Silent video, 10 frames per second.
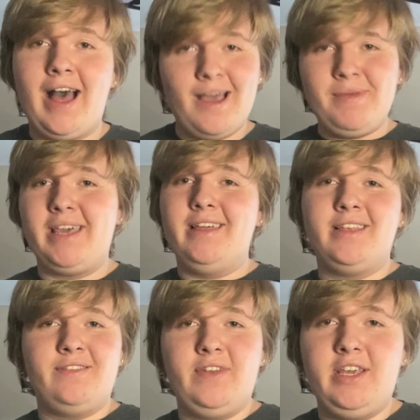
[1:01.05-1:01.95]
I'm making
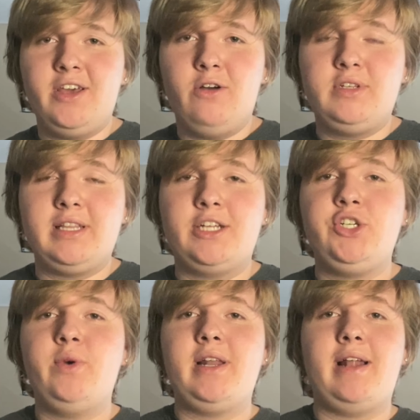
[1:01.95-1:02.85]
this video to let
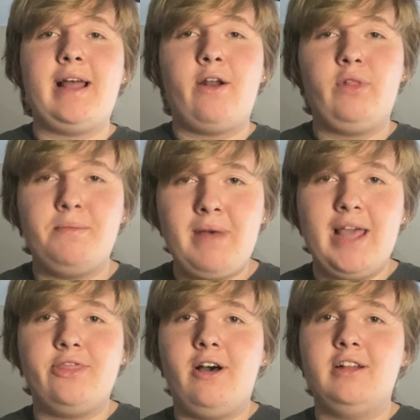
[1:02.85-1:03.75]
you in on not only
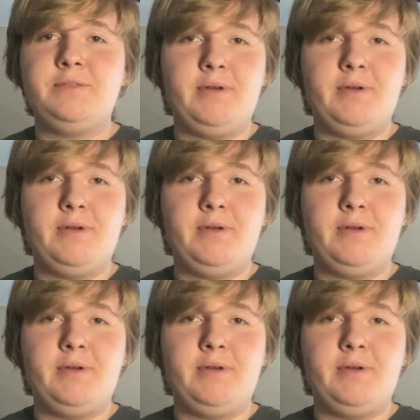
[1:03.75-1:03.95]
my thoughts, but